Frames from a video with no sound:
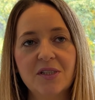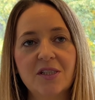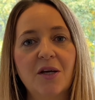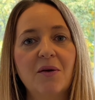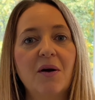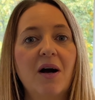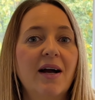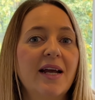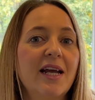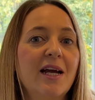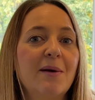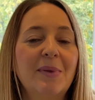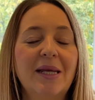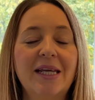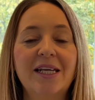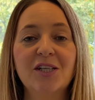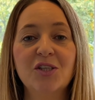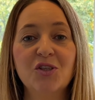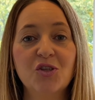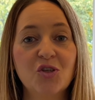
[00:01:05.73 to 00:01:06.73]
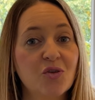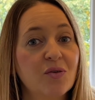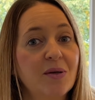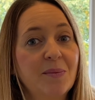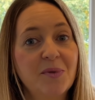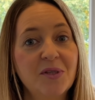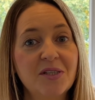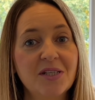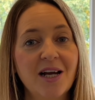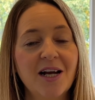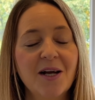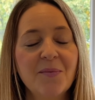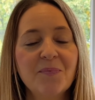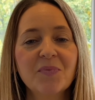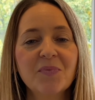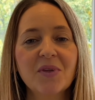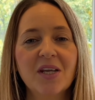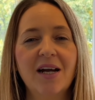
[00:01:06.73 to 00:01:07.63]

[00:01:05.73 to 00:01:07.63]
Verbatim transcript: So I am a contributor.